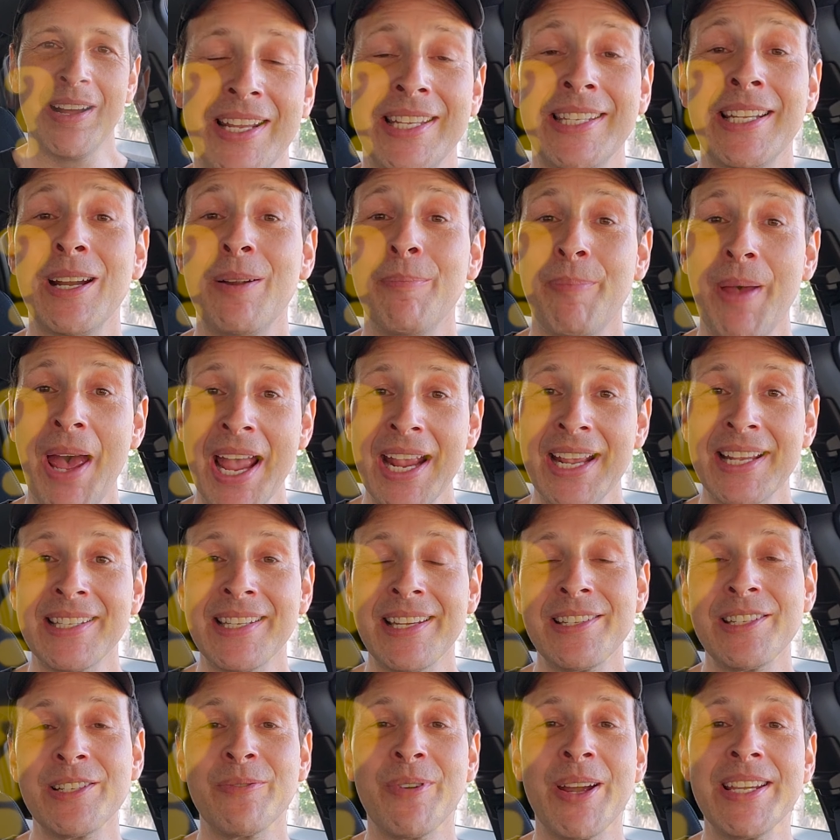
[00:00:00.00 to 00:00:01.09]
Is it a banging
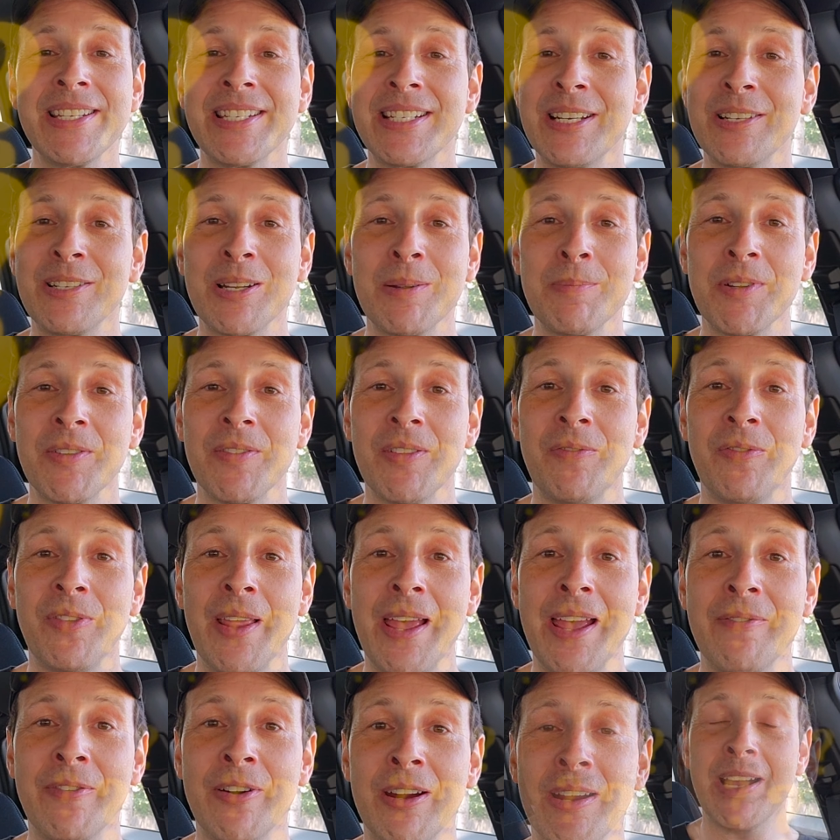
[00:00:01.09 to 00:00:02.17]
situation in terms of the
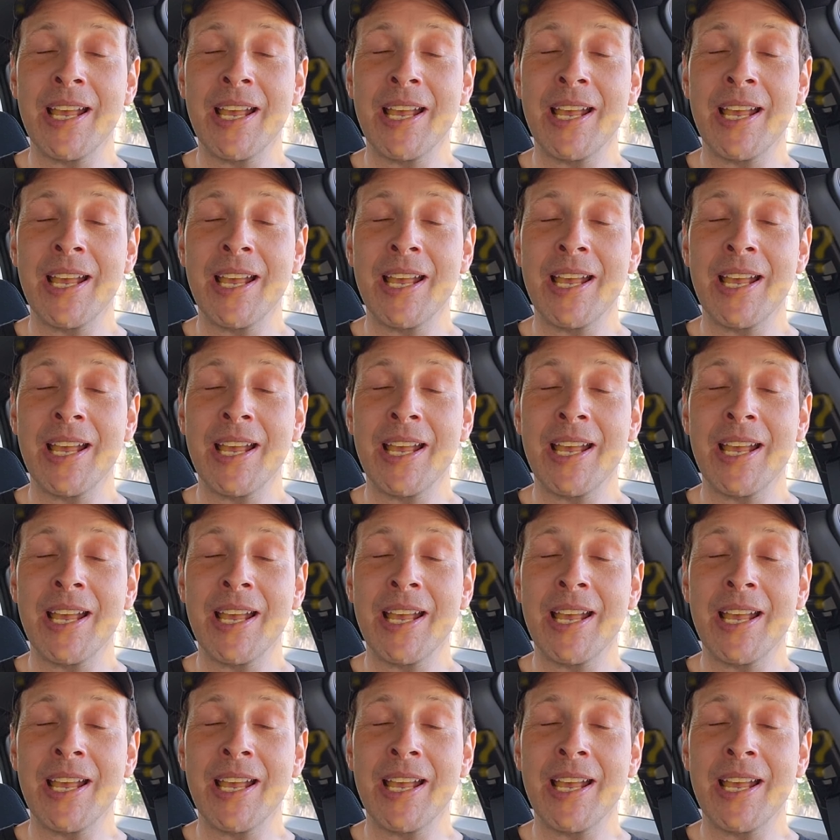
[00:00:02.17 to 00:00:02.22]
flavor?